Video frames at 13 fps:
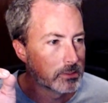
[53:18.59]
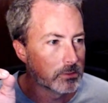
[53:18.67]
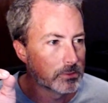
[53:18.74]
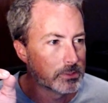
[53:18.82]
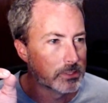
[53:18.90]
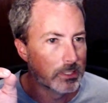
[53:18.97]

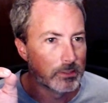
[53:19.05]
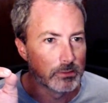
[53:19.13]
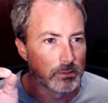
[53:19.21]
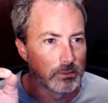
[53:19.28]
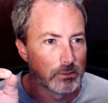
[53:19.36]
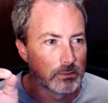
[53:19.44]

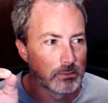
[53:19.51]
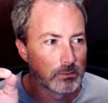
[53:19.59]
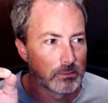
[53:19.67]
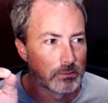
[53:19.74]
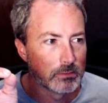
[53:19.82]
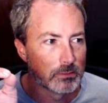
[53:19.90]
center.
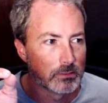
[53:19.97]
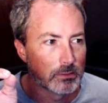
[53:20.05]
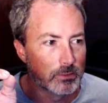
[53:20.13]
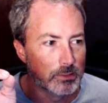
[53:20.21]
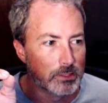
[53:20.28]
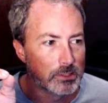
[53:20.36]
Oh,
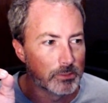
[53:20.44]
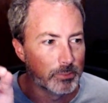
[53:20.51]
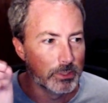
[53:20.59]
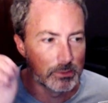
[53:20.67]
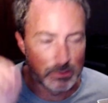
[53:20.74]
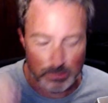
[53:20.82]
it
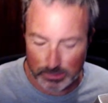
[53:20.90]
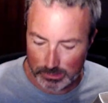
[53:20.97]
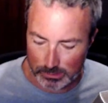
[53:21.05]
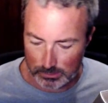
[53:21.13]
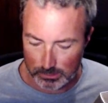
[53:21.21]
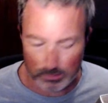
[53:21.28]
disappears
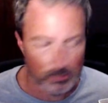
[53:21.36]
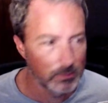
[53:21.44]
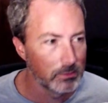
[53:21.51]
entirely.